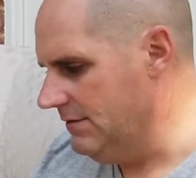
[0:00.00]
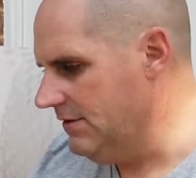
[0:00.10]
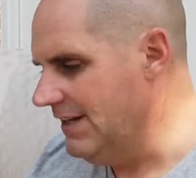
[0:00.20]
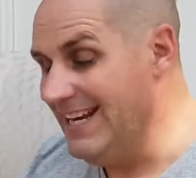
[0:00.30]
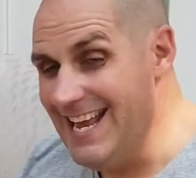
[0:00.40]

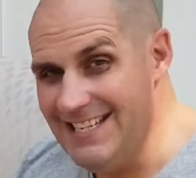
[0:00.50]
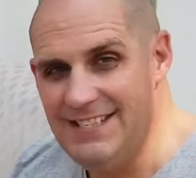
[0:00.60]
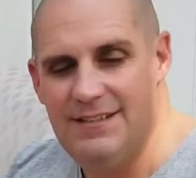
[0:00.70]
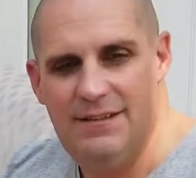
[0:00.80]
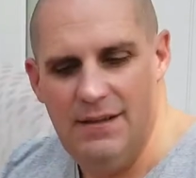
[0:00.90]
slightly
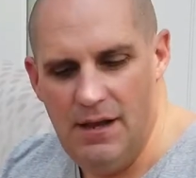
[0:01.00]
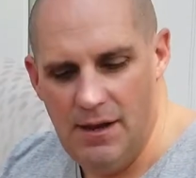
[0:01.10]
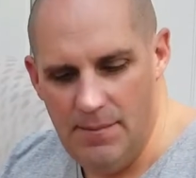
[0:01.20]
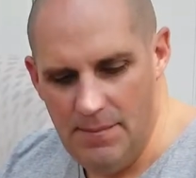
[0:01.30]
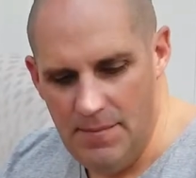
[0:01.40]
less,
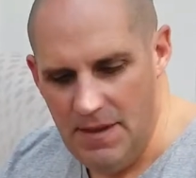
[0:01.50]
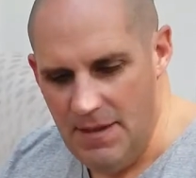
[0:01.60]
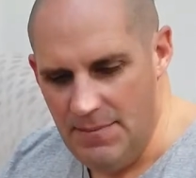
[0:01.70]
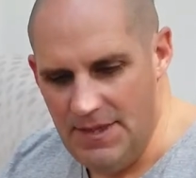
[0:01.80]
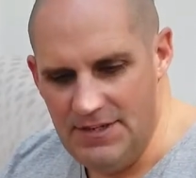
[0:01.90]

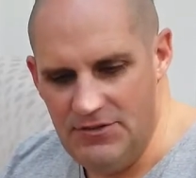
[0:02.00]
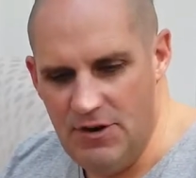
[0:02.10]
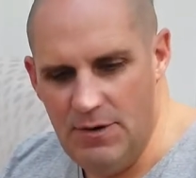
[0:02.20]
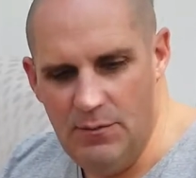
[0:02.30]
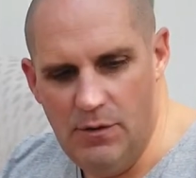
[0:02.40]
but this is
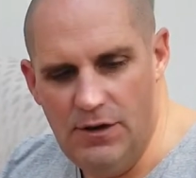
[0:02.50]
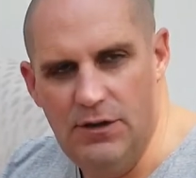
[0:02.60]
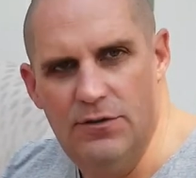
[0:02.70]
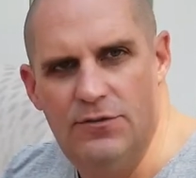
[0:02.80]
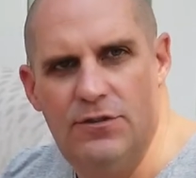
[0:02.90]
generally what I
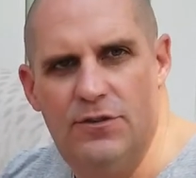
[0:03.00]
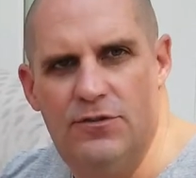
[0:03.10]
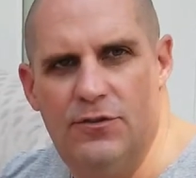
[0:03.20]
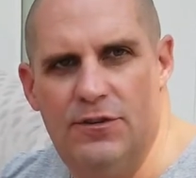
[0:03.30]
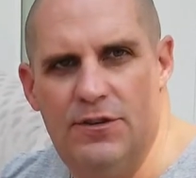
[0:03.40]
use
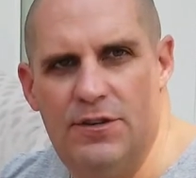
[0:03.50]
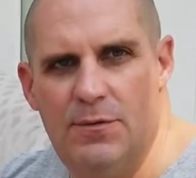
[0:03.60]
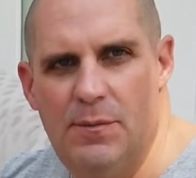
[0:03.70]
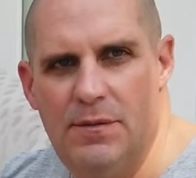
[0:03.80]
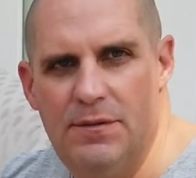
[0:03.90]
during the
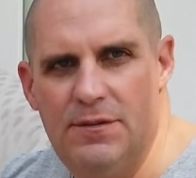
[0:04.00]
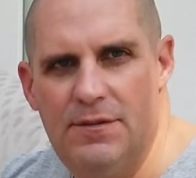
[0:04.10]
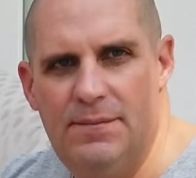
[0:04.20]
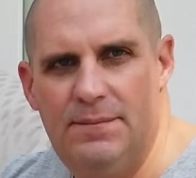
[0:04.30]
summer months.